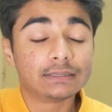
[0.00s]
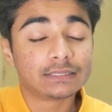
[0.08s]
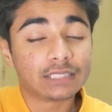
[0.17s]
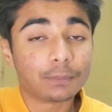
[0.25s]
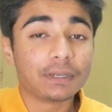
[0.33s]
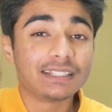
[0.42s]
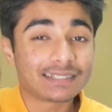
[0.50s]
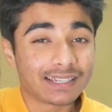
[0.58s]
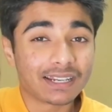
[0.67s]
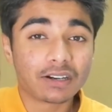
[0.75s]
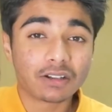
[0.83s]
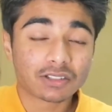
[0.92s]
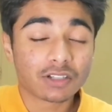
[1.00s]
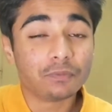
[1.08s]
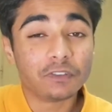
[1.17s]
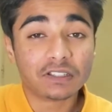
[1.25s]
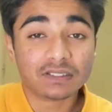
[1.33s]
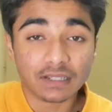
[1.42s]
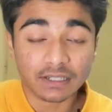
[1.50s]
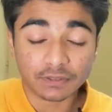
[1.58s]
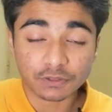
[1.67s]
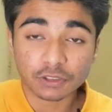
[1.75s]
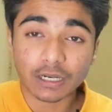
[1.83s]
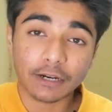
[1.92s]
some days ahead or some weeks ahead.
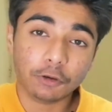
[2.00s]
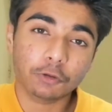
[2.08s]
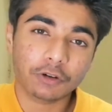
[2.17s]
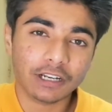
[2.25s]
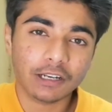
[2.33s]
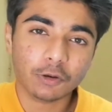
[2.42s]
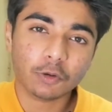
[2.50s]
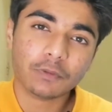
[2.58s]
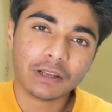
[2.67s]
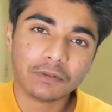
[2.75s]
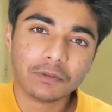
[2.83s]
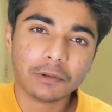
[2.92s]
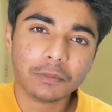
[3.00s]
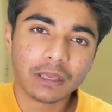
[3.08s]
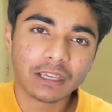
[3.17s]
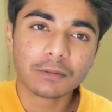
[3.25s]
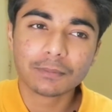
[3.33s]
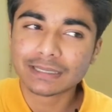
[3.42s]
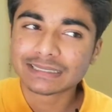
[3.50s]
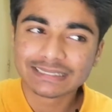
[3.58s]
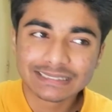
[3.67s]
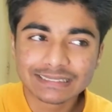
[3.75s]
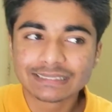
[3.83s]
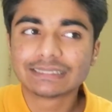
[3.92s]
I don't really know when we will be making, but
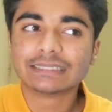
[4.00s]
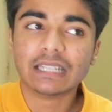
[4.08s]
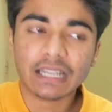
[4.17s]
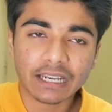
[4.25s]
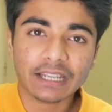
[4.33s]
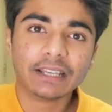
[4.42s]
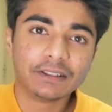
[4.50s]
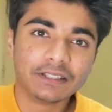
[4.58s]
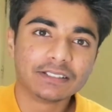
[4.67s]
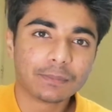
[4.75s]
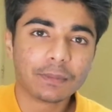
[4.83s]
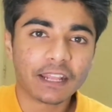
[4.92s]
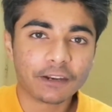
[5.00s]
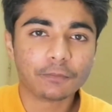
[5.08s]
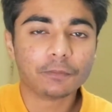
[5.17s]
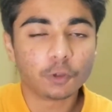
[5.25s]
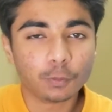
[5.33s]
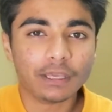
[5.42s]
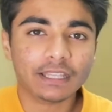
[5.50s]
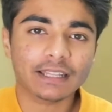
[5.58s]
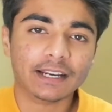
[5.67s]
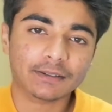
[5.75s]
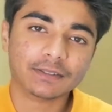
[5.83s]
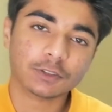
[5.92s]
there's a plan to make that.